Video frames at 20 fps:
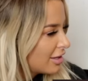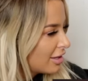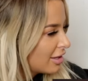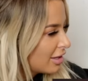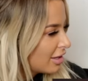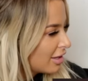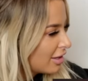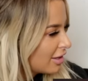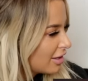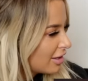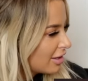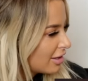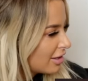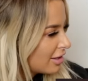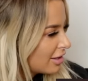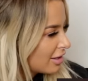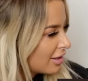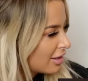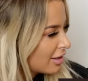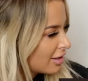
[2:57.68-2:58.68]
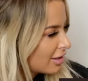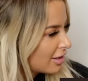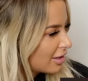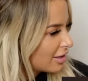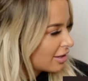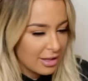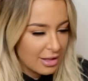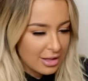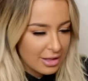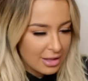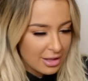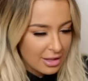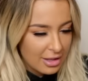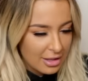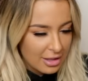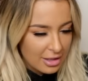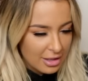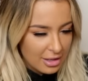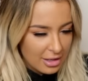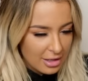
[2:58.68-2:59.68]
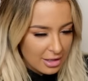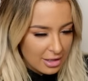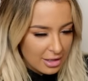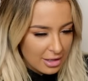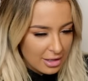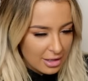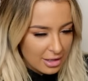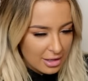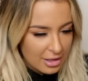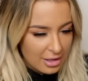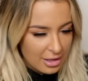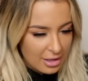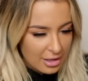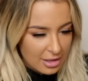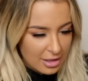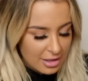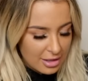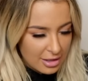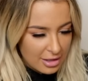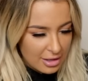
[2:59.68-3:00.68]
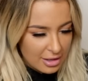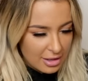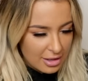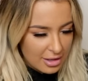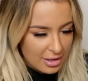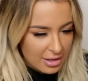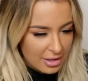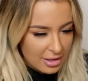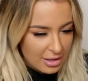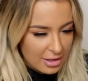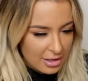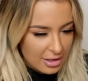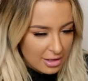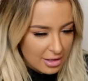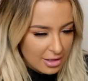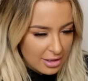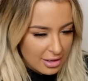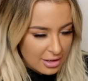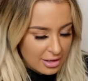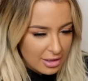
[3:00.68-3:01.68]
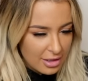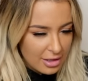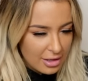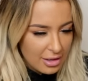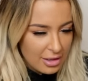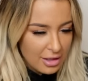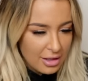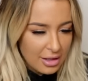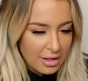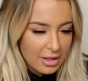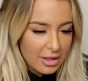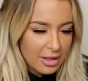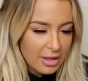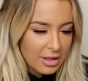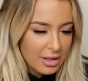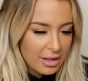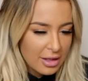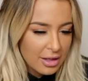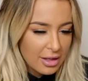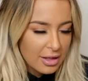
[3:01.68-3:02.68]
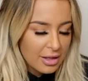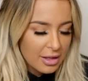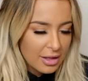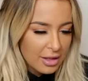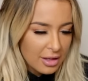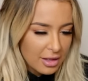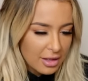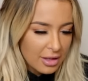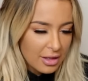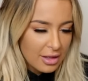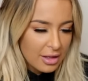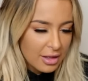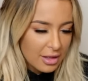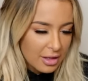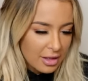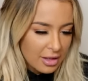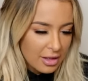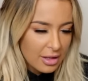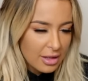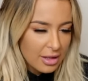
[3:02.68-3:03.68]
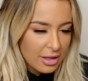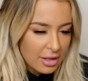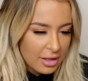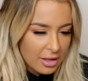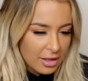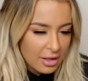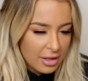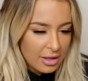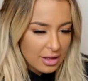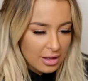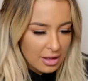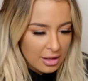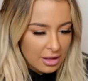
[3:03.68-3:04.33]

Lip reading: The person shown says nothing.